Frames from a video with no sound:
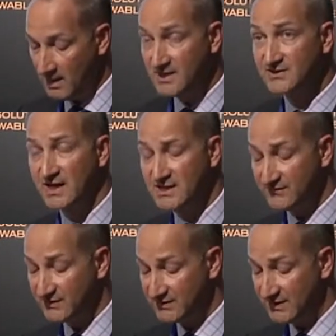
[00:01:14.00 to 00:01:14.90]
It stands
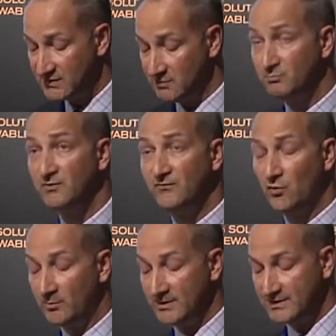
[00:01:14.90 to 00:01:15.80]
for System
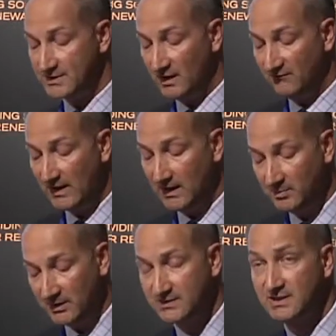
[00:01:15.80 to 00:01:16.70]
Performance
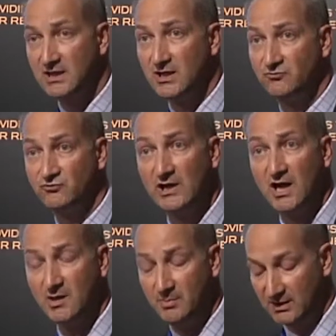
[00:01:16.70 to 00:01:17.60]
Availability and
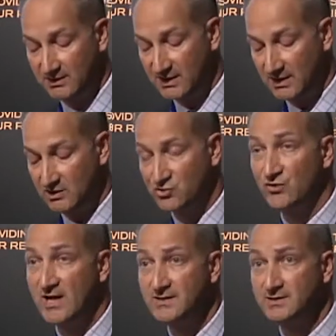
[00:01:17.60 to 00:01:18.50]
Reliability
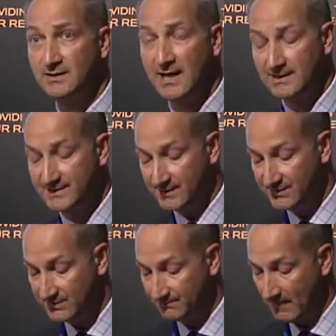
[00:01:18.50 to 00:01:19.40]
Trend
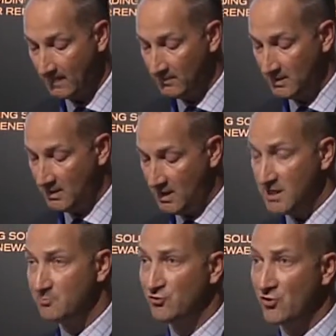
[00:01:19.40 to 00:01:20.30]
Analysis,
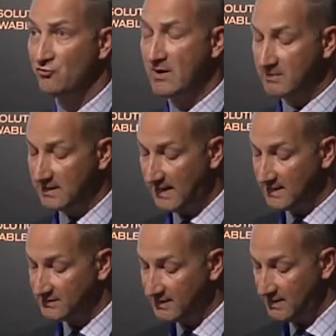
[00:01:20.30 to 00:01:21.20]
and the program
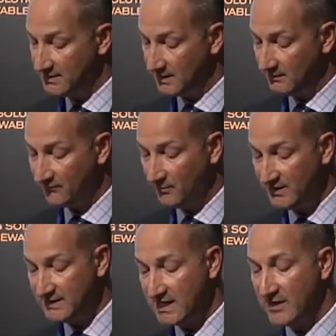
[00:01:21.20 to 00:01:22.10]
collects data from
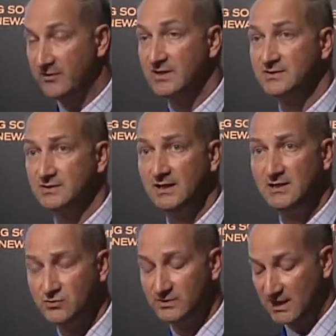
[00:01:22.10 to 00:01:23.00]
these areas
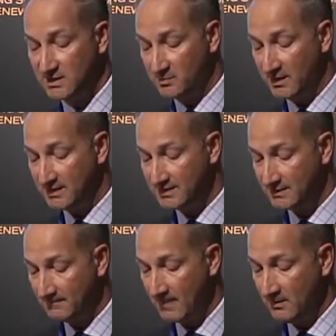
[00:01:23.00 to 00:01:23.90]
into a database,
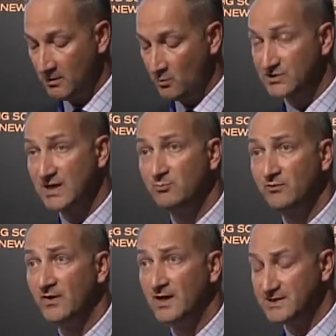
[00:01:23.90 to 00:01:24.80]
which then
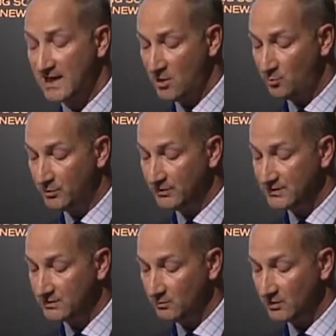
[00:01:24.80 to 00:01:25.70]
provides
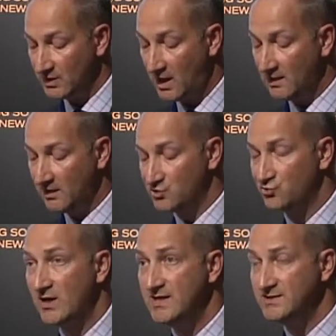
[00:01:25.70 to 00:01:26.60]
outputs which highlight
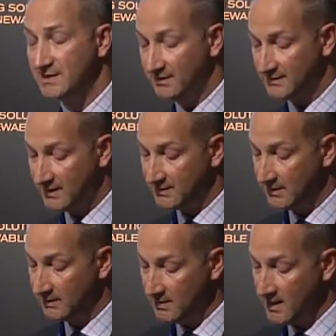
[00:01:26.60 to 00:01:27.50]
trends in the
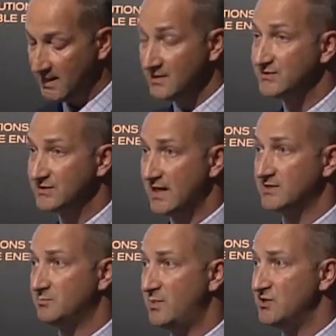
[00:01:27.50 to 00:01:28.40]
data against
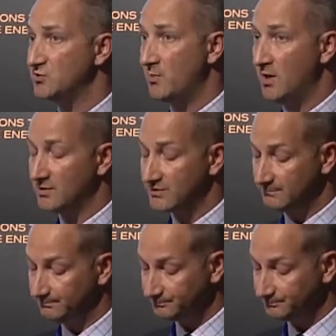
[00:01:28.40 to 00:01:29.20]
sector benchmarks.